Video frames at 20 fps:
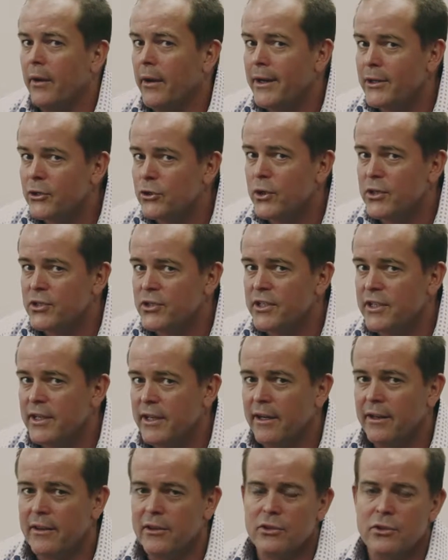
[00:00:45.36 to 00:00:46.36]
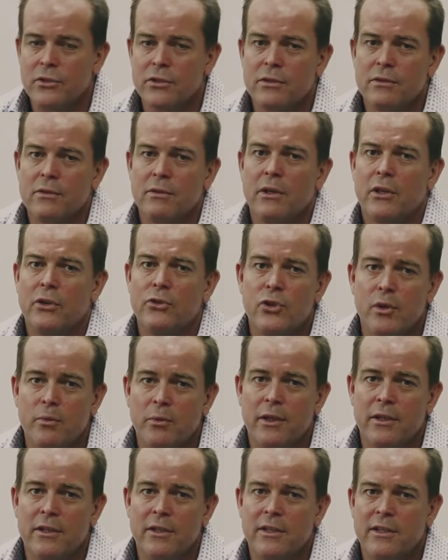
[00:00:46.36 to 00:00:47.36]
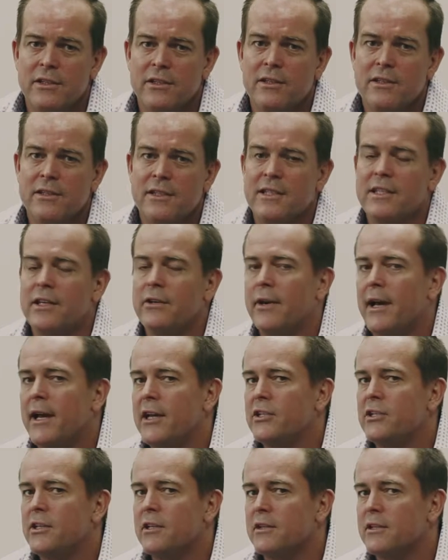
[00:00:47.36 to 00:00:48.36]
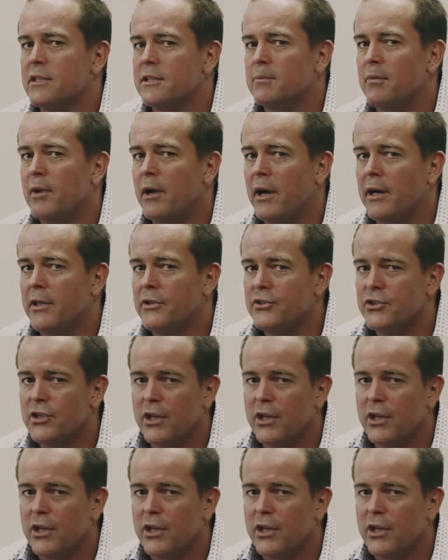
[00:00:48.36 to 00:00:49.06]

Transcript: interested in, and that's contributing to this deterioration in the spine.